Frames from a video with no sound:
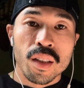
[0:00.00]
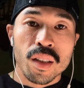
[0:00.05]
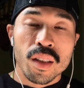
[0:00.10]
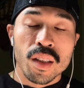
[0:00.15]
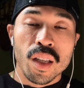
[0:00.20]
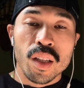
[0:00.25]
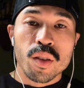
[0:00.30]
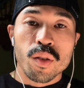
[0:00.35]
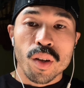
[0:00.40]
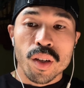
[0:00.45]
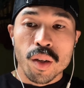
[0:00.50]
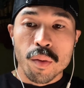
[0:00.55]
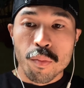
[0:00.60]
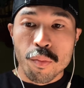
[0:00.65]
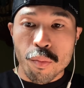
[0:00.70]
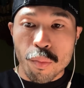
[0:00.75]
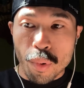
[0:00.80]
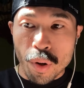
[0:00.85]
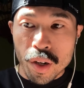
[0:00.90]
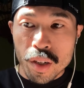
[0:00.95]
that's trying to
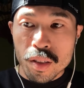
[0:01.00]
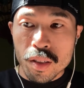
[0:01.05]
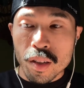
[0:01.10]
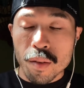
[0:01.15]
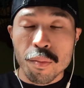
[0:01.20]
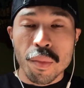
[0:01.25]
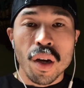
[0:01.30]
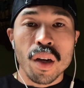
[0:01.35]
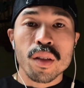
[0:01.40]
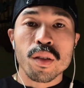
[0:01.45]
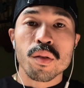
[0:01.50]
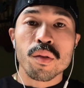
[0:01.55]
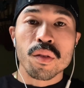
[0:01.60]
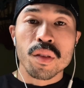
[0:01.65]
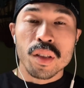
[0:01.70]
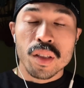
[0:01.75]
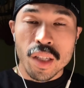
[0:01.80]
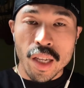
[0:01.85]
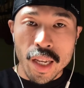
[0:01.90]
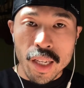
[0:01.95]
press up on you
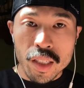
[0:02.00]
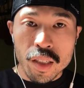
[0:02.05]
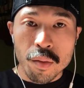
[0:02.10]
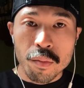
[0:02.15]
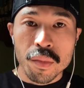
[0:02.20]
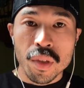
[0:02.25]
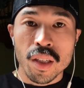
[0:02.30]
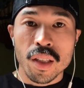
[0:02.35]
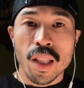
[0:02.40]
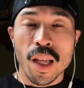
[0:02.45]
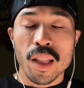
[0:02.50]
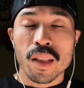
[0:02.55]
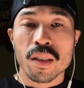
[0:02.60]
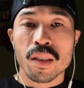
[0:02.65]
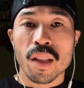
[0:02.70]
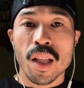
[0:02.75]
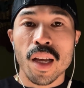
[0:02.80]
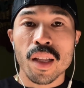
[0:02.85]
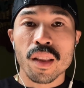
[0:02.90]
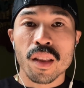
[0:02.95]
and take something that's
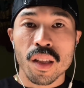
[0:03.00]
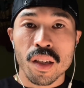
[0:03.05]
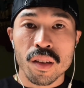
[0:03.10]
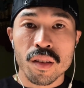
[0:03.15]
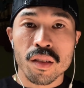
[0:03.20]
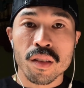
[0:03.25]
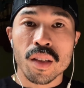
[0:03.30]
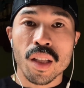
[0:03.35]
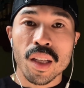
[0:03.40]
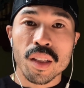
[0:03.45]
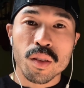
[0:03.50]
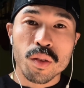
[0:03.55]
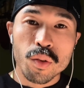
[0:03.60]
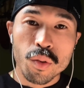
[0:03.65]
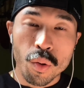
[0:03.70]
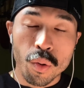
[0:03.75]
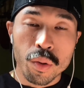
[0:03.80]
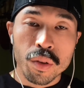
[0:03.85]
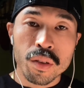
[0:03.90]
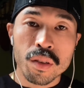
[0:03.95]
not theirs, that's
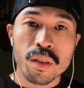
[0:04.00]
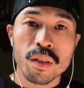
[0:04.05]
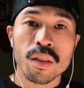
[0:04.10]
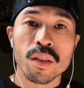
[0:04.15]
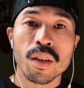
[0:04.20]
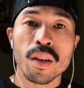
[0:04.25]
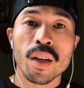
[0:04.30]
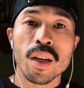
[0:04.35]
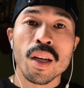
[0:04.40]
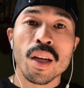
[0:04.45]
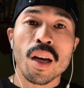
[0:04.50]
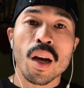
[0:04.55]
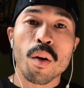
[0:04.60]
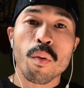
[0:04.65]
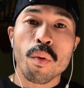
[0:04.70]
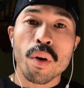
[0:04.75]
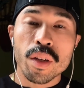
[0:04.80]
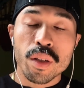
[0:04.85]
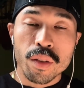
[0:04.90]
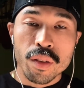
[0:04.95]
yours, I
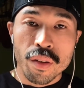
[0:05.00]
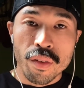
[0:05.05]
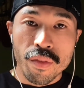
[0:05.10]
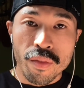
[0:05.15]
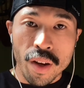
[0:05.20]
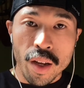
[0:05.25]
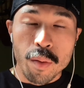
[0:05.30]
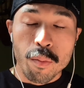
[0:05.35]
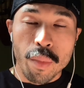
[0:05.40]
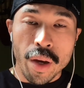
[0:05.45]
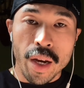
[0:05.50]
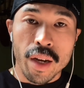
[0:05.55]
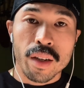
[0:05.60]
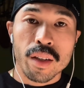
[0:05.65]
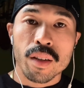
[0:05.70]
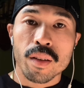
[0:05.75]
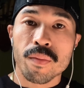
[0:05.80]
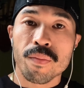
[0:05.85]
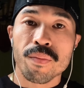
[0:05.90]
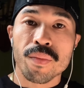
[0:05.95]
want you to fight
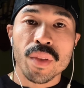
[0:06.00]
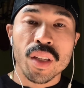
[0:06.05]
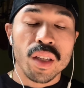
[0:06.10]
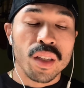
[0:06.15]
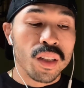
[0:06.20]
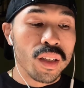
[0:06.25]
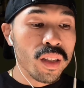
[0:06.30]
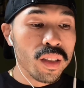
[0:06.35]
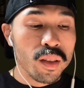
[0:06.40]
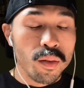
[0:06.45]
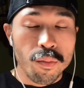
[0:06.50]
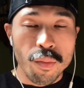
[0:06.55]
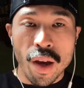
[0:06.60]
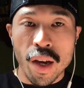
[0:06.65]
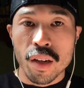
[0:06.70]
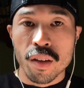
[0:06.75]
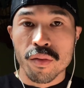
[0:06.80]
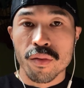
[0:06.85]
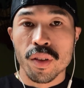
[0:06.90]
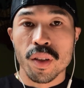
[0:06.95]
back. It doesn't
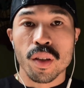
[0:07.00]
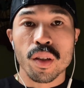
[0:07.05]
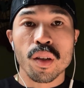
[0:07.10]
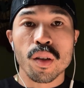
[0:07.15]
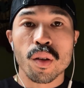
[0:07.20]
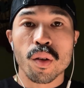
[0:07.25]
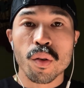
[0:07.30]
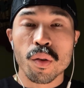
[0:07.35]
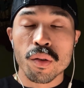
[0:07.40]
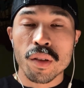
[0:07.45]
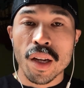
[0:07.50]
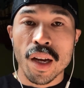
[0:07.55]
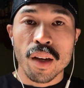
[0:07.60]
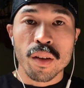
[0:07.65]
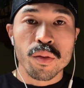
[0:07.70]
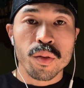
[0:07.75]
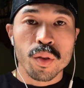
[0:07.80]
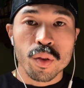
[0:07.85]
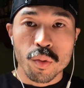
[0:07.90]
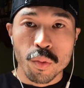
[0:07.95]
matter if you're gonna go
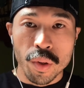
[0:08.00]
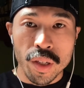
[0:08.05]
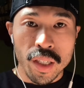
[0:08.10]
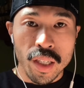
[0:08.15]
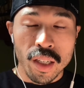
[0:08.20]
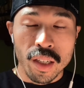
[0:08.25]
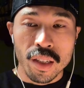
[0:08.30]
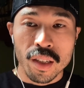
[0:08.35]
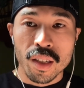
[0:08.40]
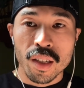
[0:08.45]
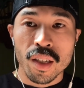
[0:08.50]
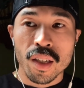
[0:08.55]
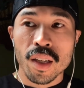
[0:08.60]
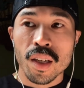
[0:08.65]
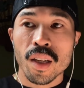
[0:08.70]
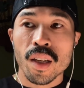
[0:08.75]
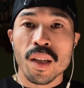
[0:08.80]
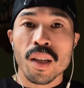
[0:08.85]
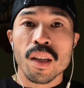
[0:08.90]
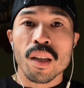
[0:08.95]
down swinging.
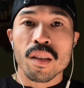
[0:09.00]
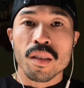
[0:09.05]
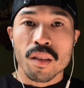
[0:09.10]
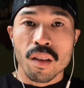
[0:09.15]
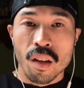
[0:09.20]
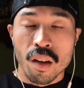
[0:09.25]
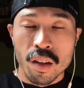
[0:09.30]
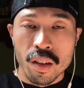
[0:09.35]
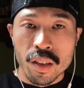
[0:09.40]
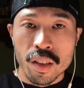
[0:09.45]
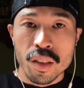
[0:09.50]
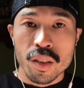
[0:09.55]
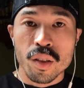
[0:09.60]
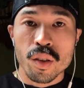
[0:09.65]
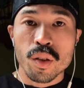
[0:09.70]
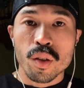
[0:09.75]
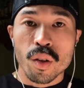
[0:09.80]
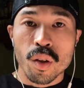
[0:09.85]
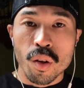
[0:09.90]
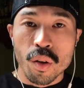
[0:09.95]
As long as
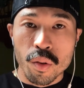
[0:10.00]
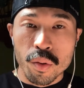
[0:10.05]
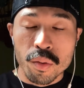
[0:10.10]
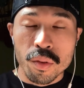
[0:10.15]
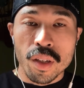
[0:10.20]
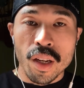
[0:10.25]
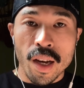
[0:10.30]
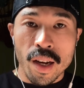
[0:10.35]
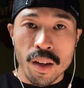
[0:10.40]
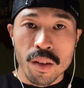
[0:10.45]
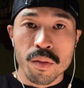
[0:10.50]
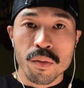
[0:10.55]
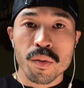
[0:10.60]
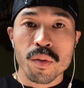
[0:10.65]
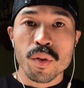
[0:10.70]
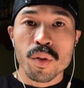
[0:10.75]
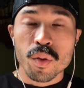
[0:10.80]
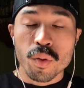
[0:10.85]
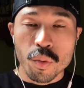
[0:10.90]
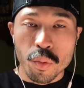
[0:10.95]
you go down
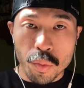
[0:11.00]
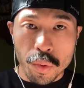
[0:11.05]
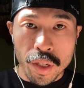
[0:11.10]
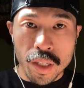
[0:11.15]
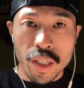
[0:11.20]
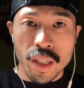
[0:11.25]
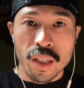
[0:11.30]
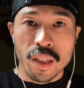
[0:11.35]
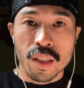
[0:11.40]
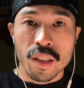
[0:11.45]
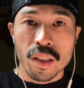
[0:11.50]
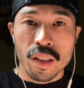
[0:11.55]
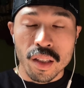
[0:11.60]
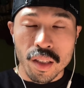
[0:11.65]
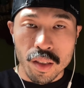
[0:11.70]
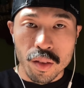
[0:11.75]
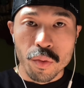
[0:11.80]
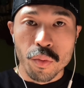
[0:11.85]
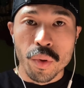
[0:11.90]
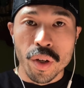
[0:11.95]
swinging
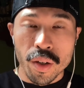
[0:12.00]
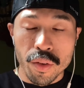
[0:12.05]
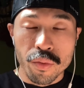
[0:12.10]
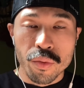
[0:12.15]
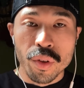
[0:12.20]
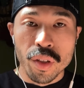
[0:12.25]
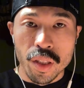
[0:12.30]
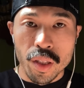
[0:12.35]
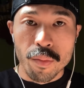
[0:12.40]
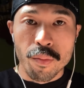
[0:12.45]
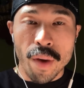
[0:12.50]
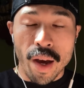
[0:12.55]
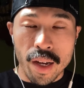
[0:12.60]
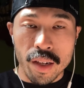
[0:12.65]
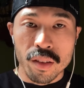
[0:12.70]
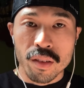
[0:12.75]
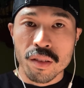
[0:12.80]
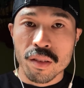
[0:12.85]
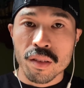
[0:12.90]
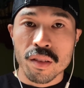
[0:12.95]
is what really
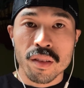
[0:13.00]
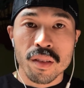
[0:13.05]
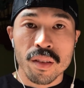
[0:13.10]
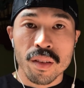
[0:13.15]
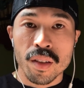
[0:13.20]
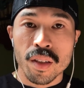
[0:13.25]
matters.